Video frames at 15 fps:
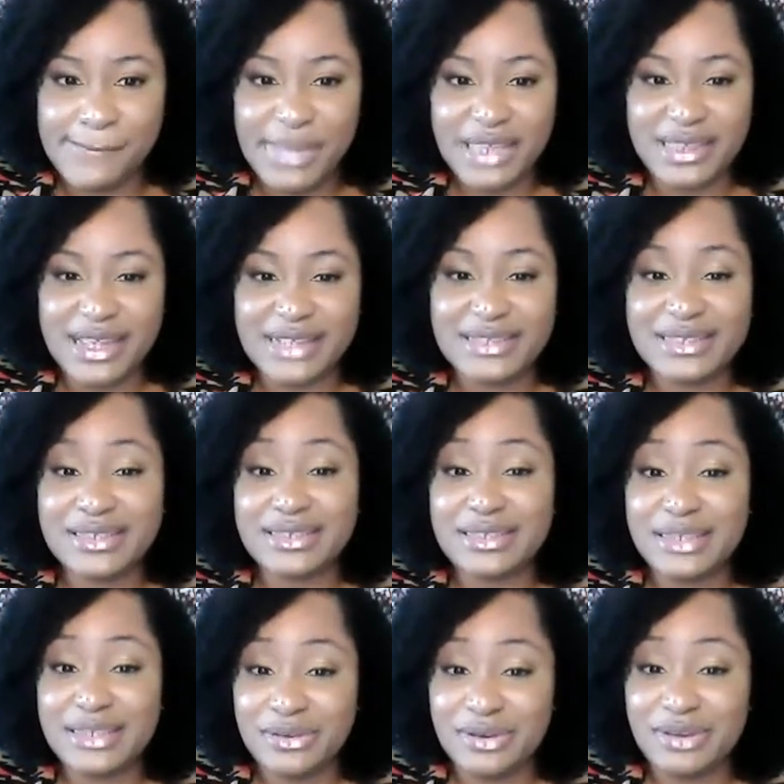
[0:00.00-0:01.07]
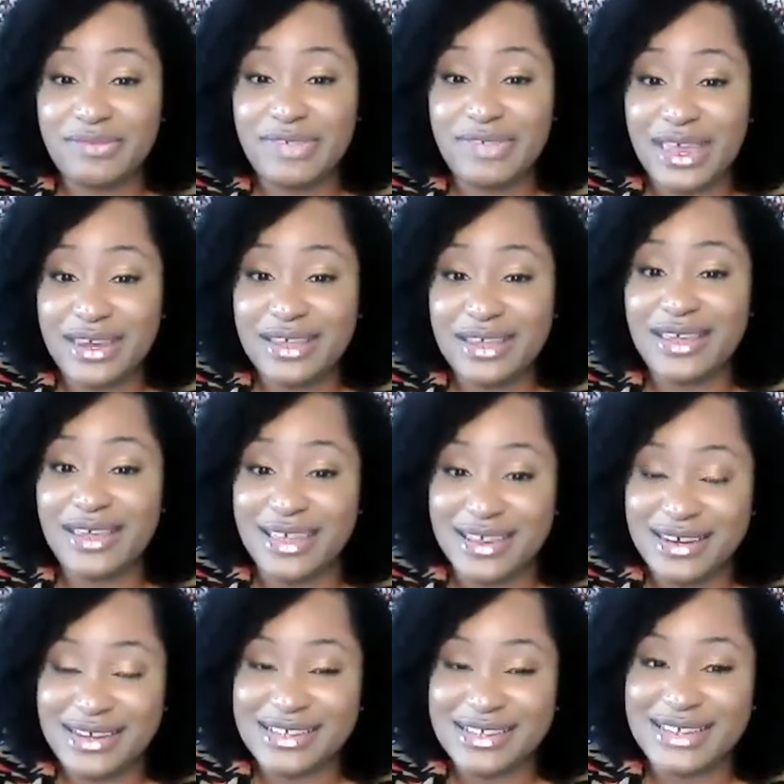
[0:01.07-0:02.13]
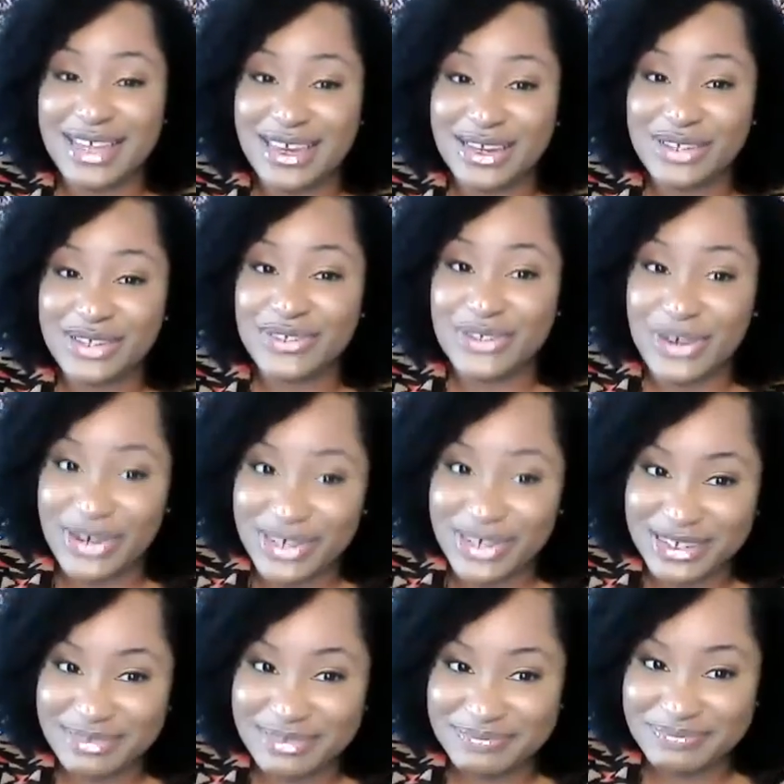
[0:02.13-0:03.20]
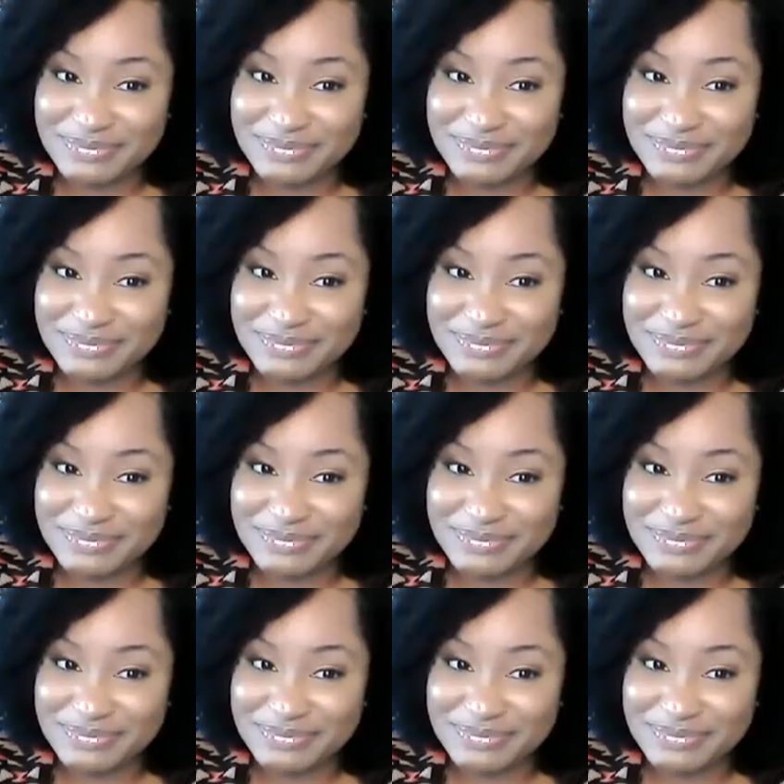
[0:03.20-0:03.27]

And that's the secret of getting ahead is getting started.